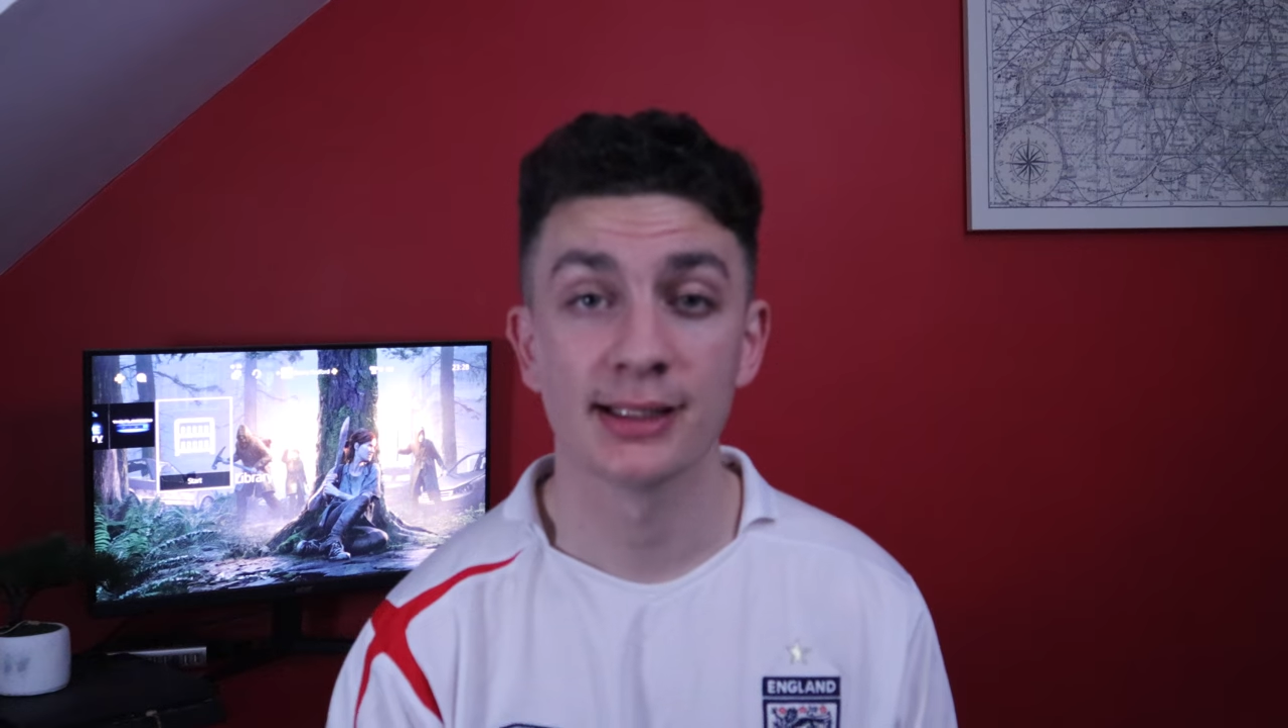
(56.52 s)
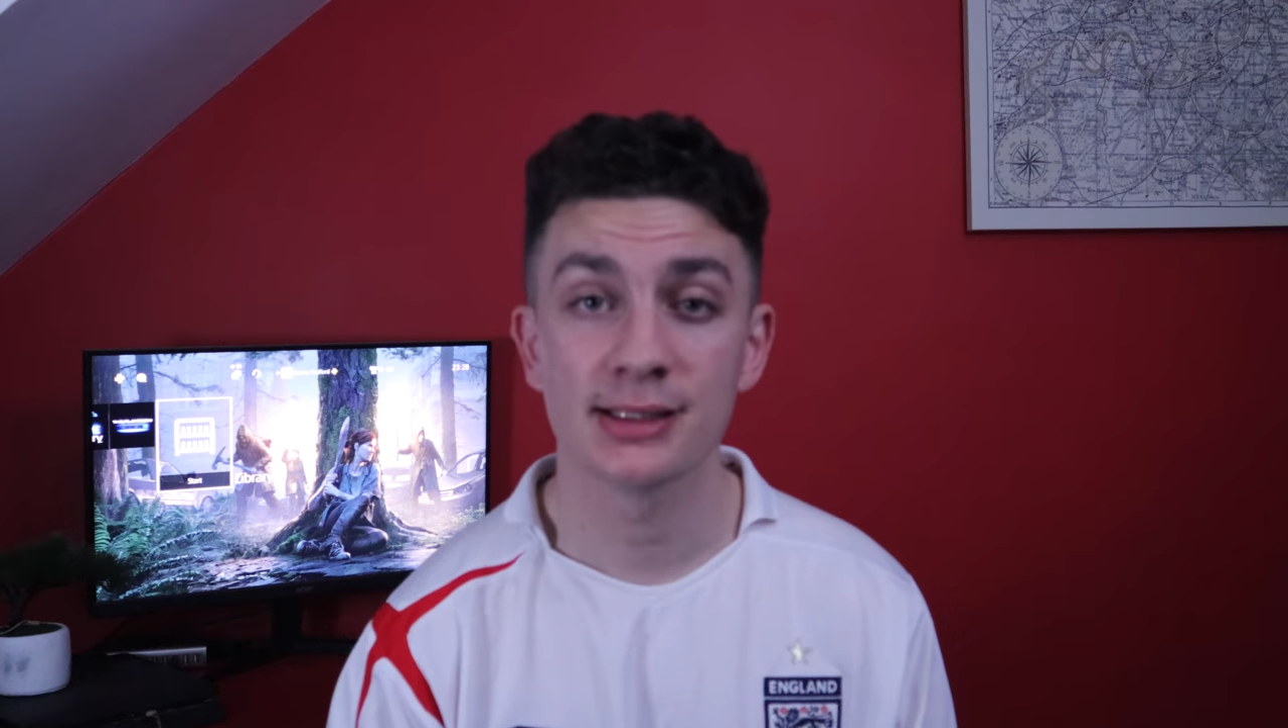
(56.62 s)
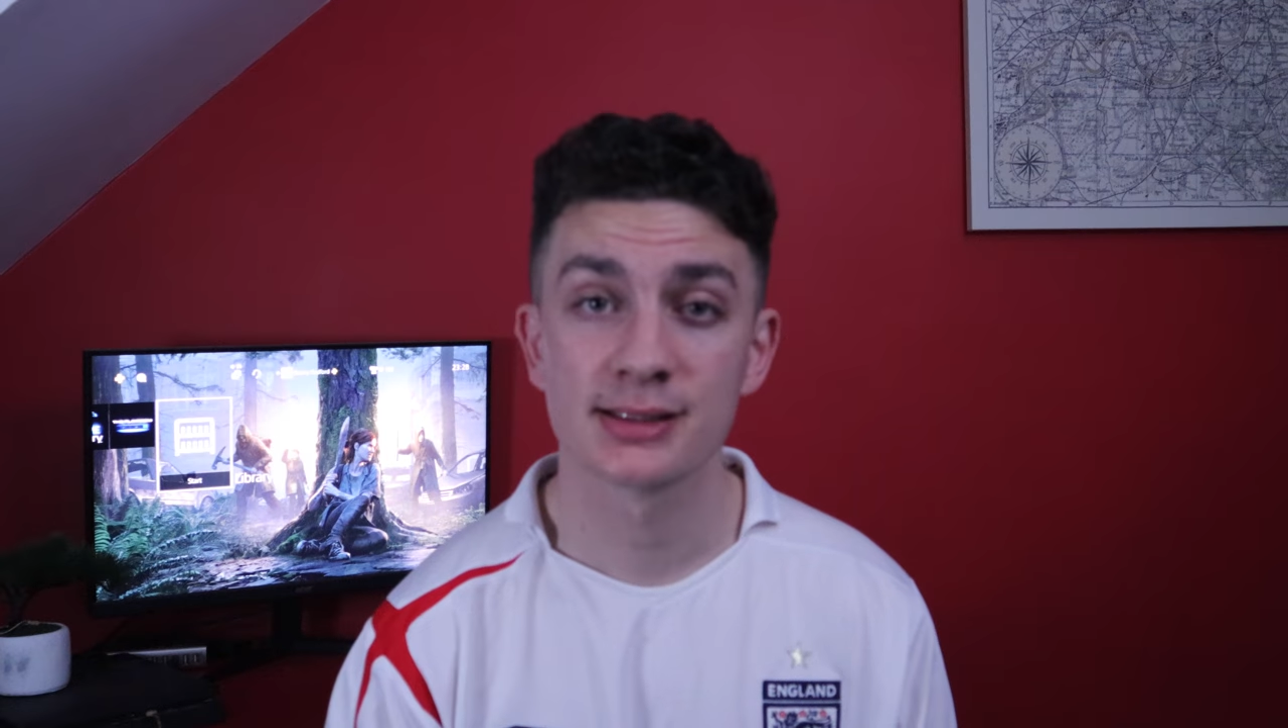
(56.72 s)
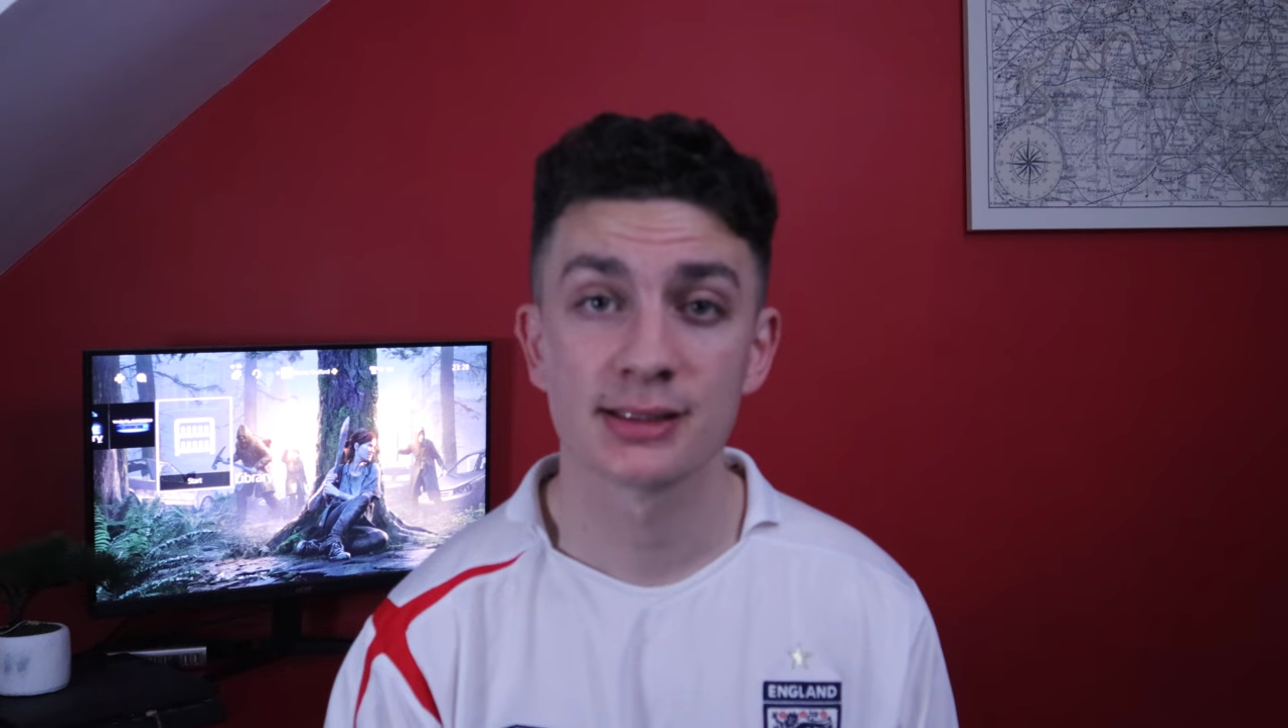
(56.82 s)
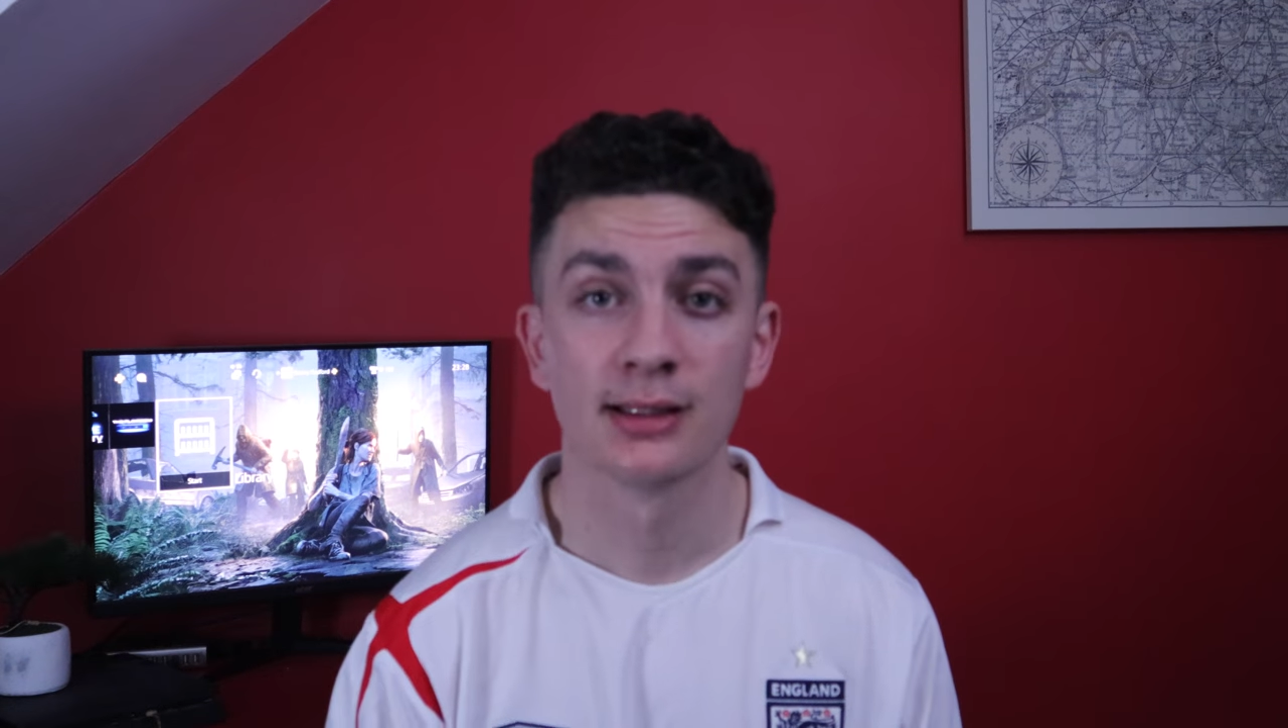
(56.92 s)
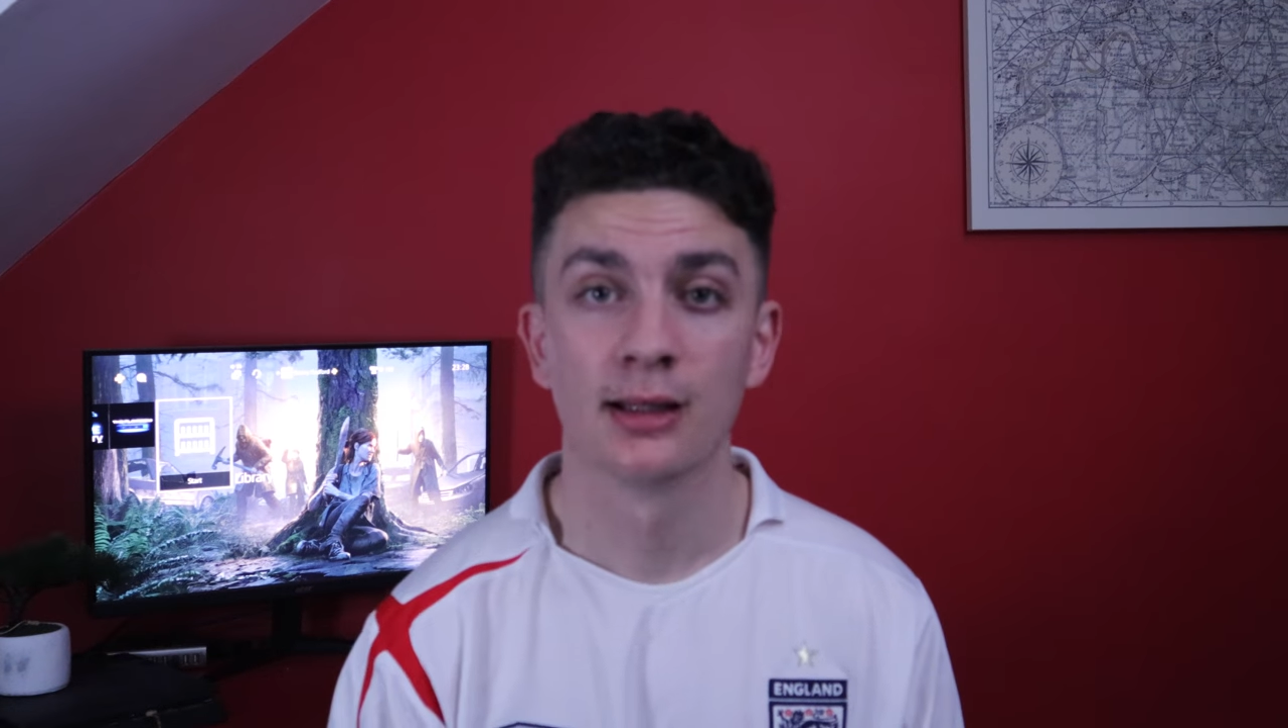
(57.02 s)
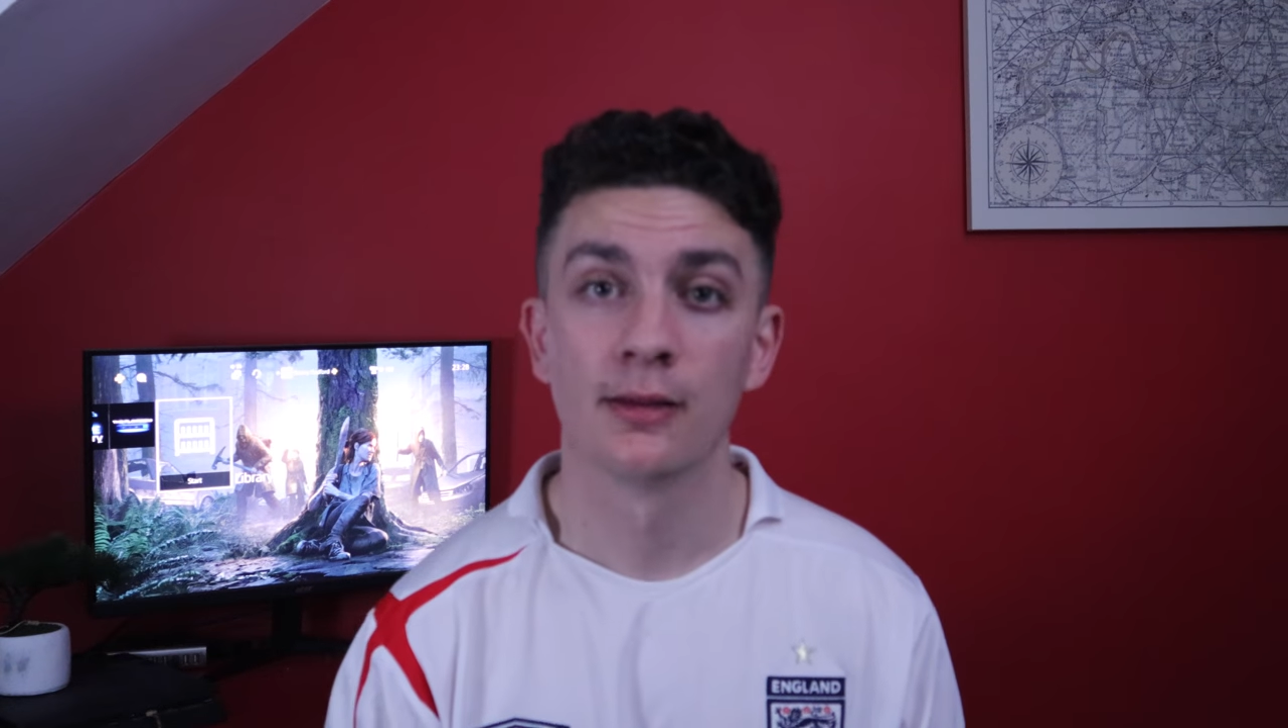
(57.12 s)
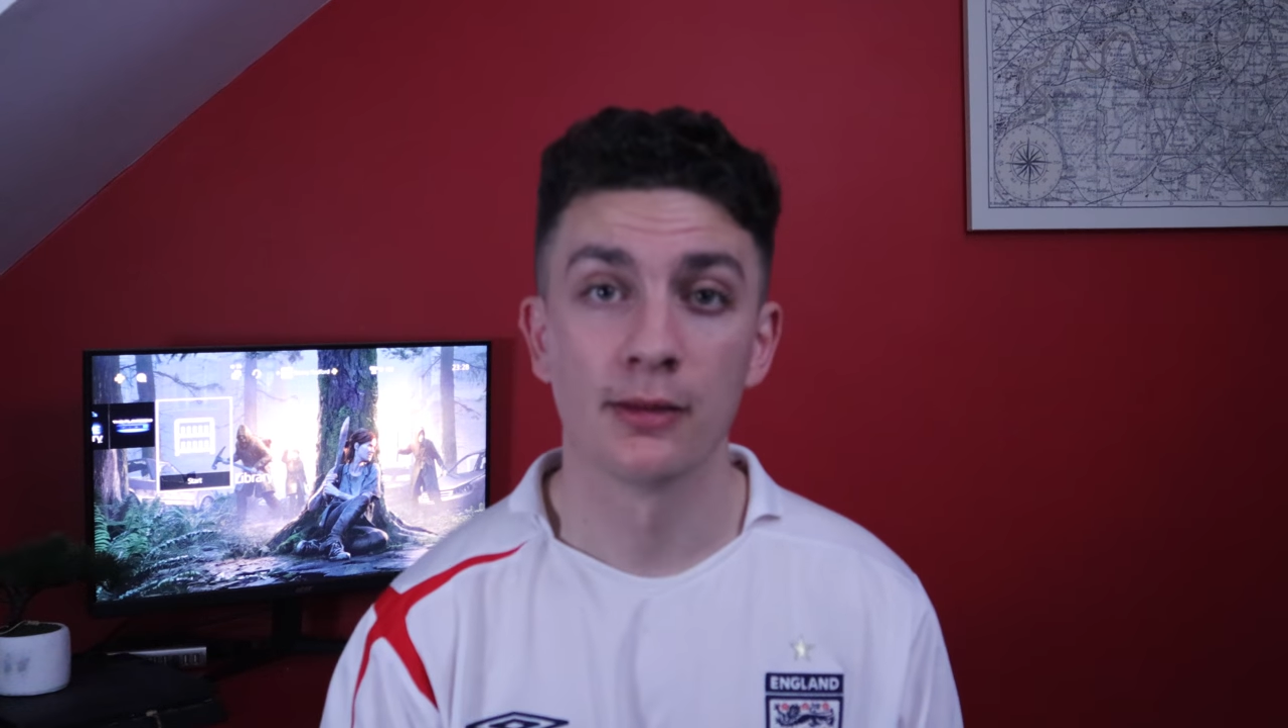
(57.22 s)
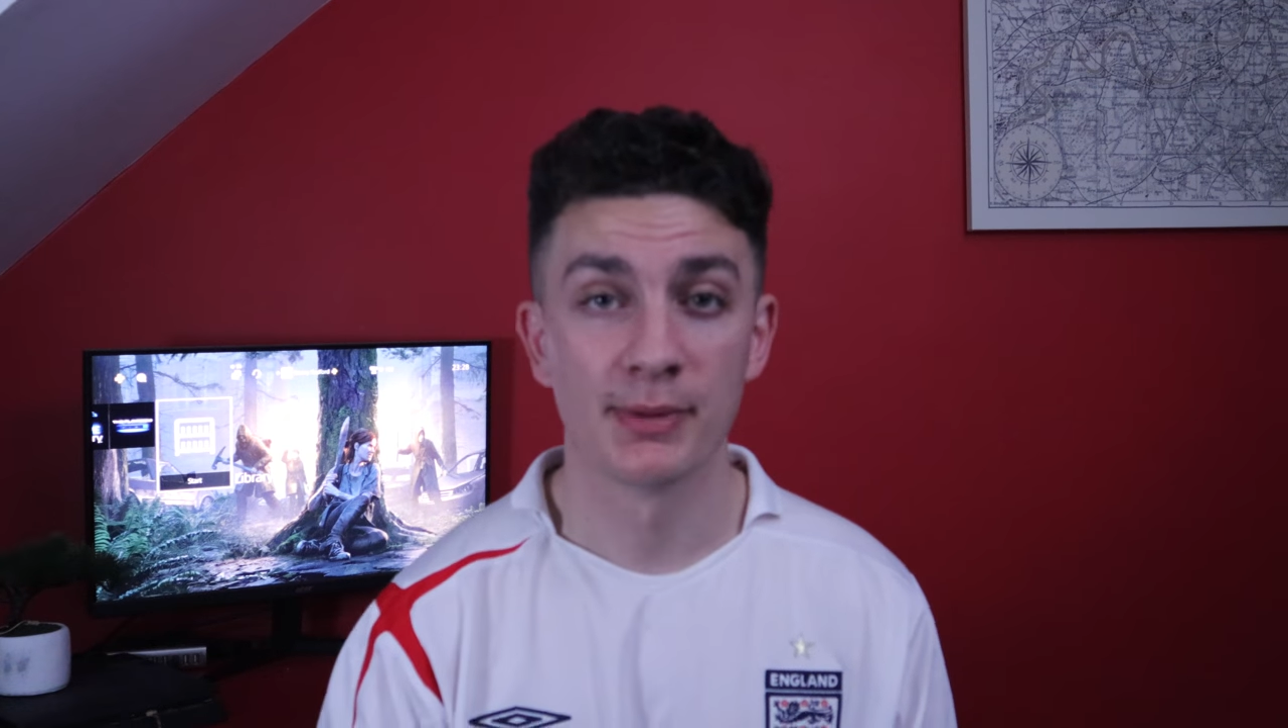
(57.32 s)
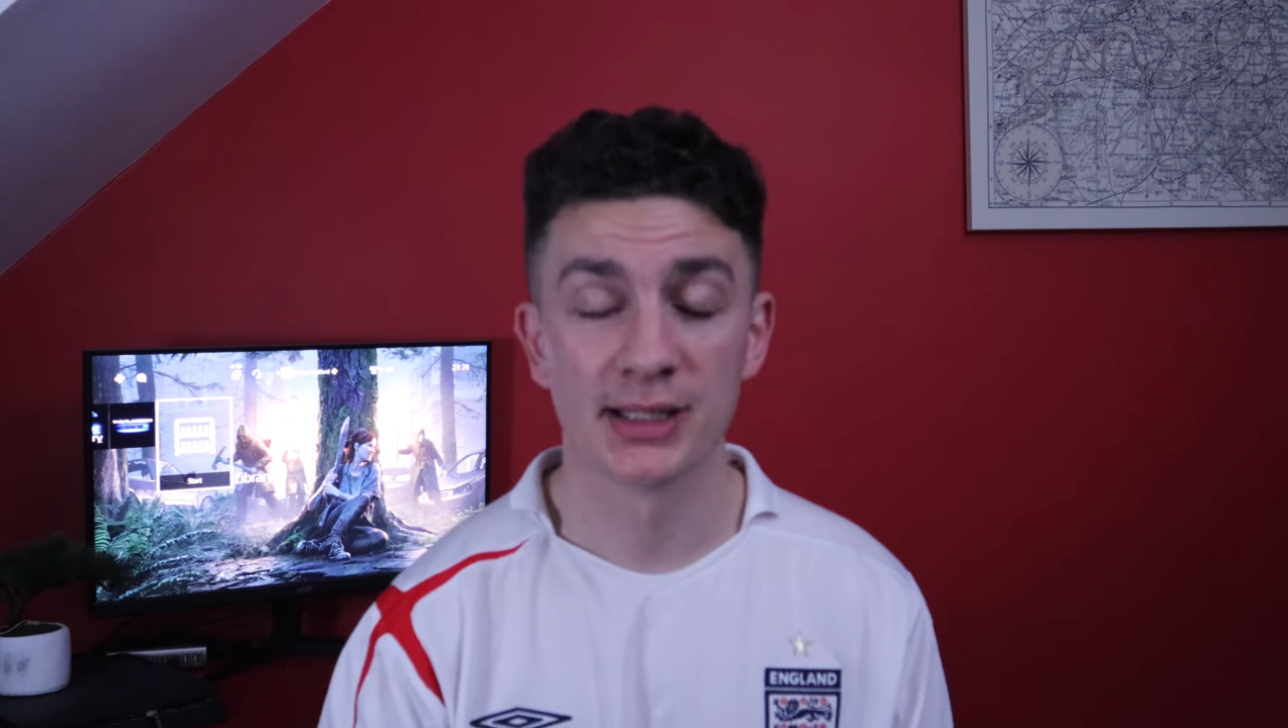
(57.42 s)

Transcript: is, the